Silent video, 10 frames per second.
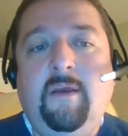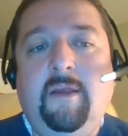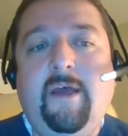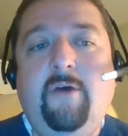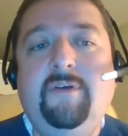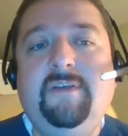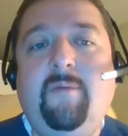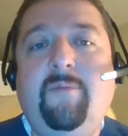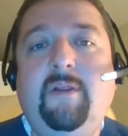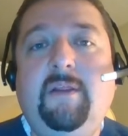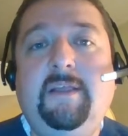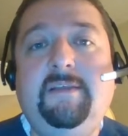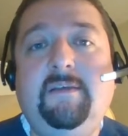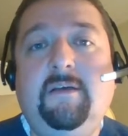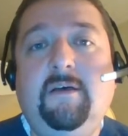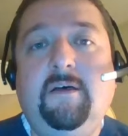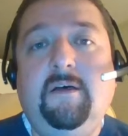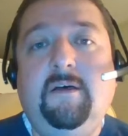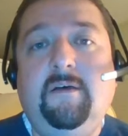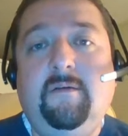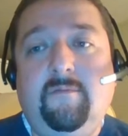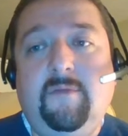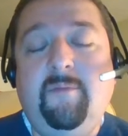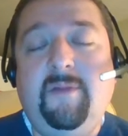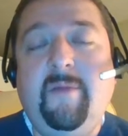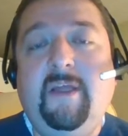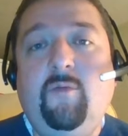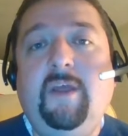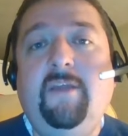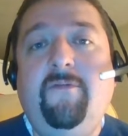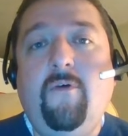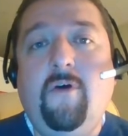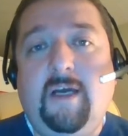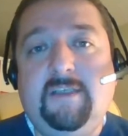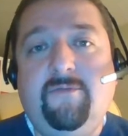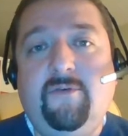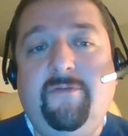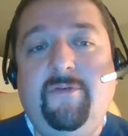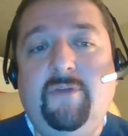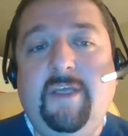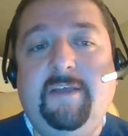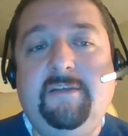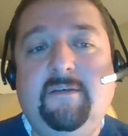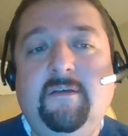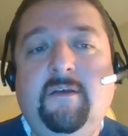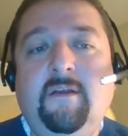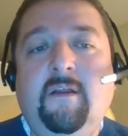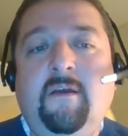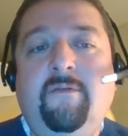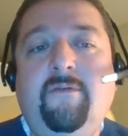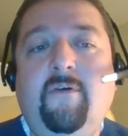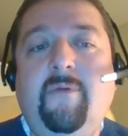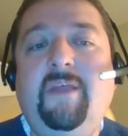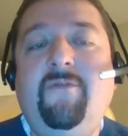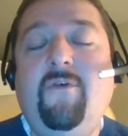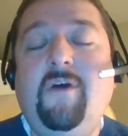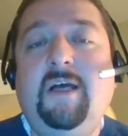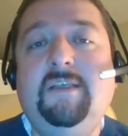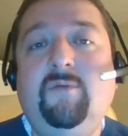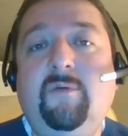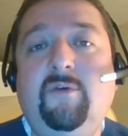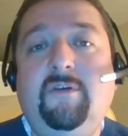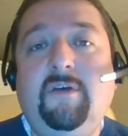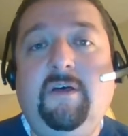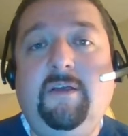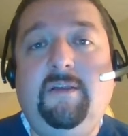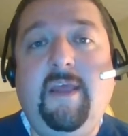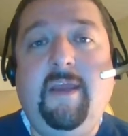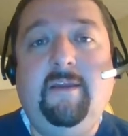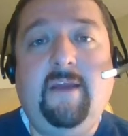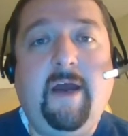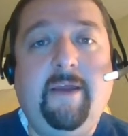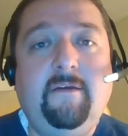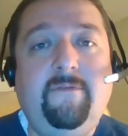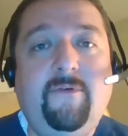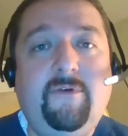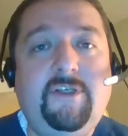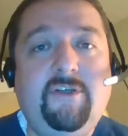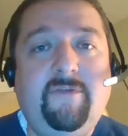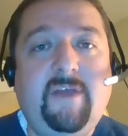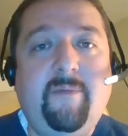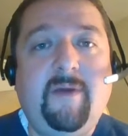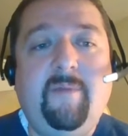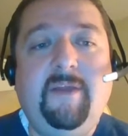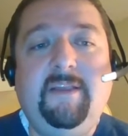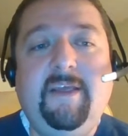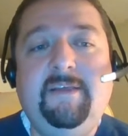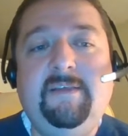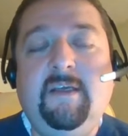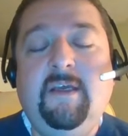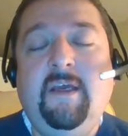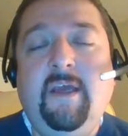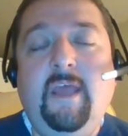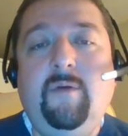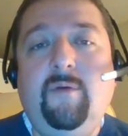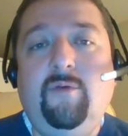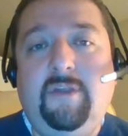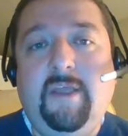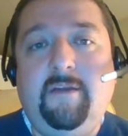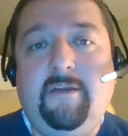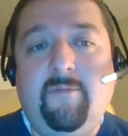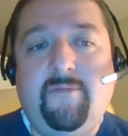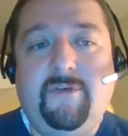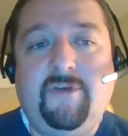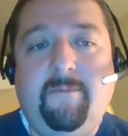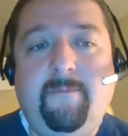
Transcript: In our example, let's implement weather forecast for a few days. For weather forecast, we would take an icon for each of the upcoming days, and we would take temperature.